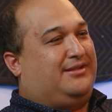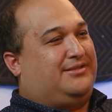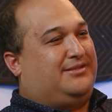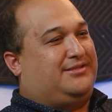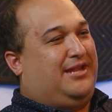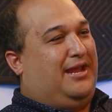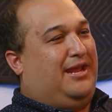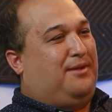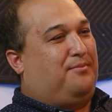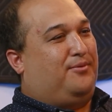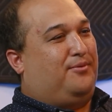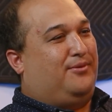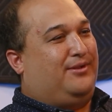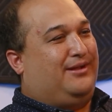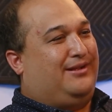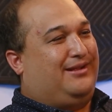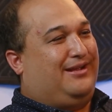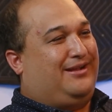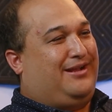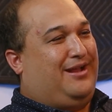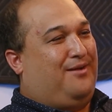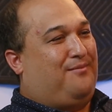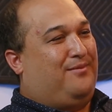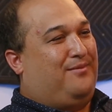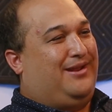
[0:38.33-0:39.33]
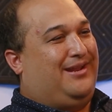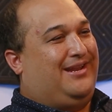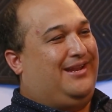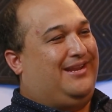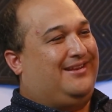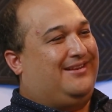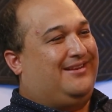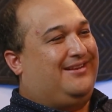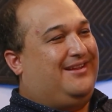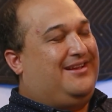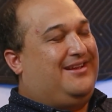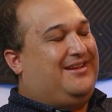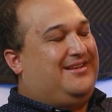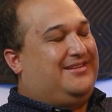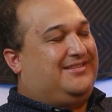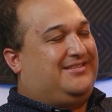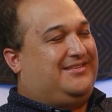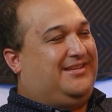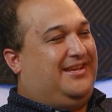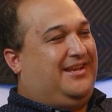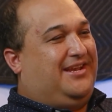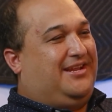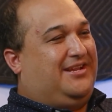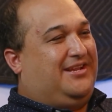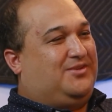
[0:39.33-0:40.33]
a staple at coming in and
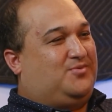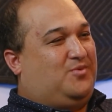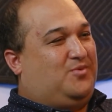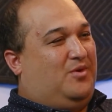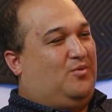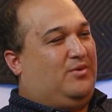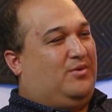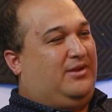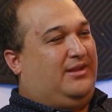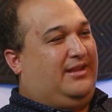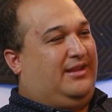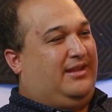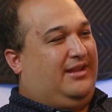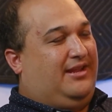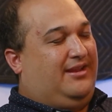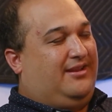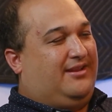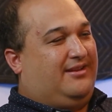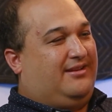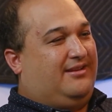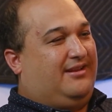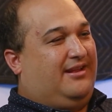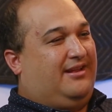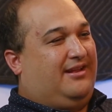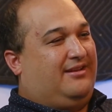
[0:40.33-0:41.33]
seeing it is what we need and,